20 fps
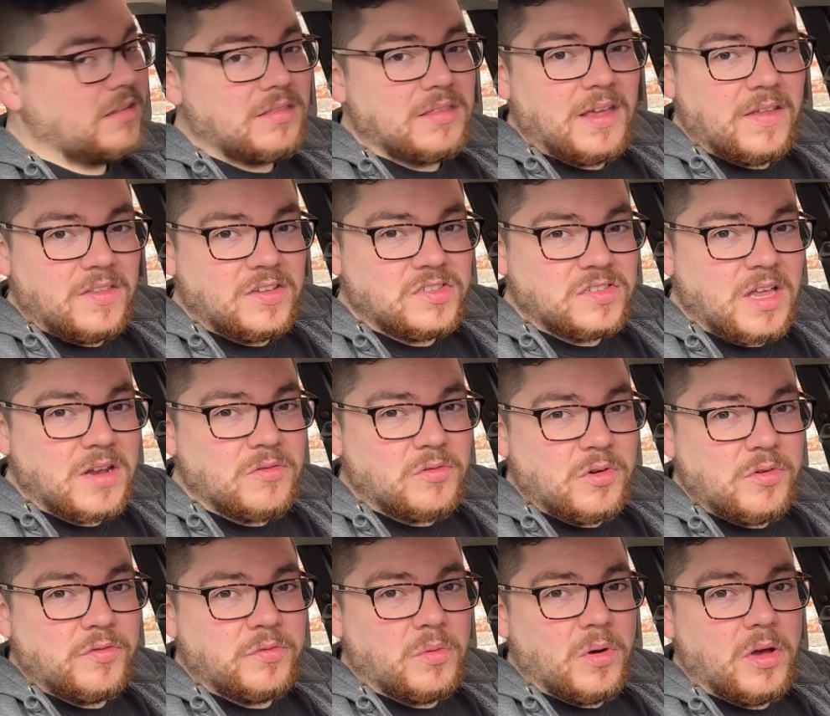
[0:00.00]
that the
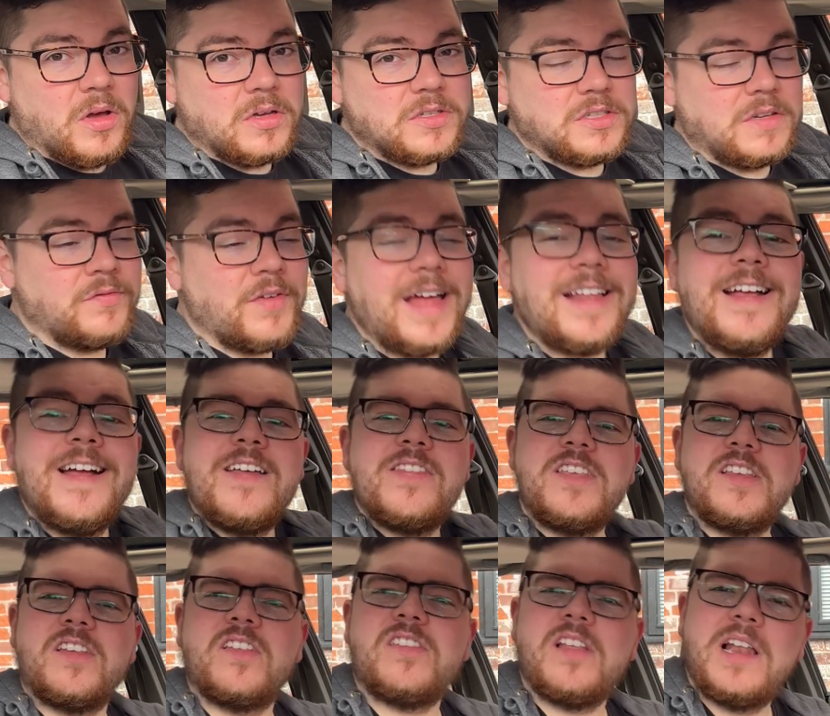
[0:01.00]
sunroof works. In fact,
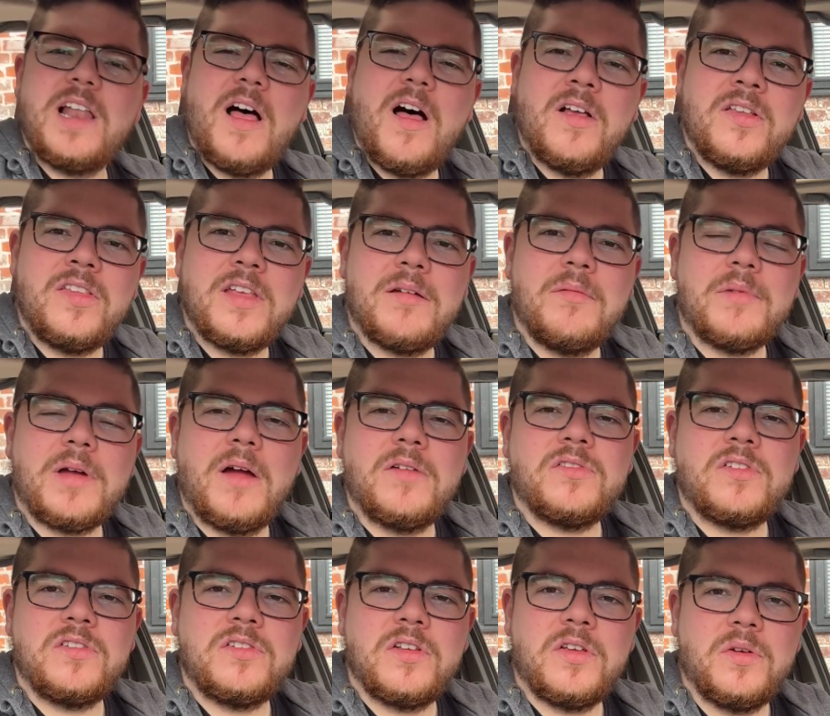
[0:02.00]
this is the last thing I'm going
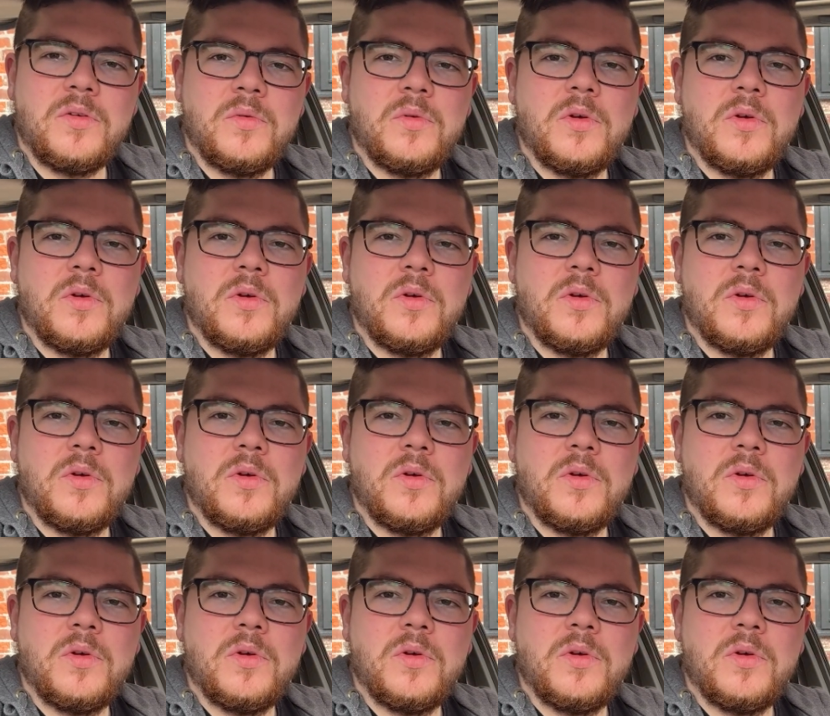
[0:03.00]
to do.